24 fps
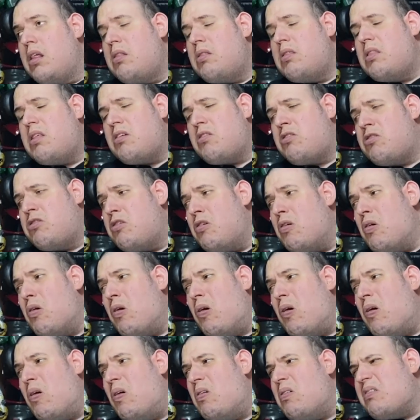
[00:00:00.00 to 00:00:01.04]
the
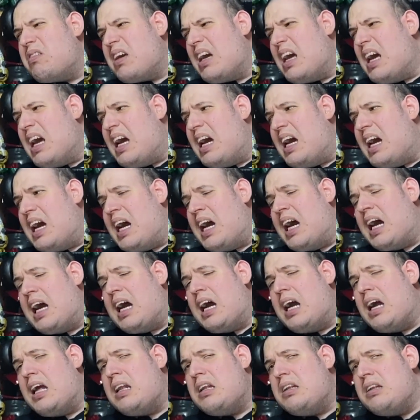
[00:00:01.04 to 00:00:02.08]
sword
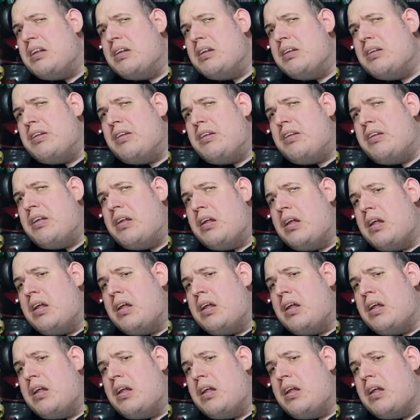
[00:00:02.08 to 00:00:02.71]
and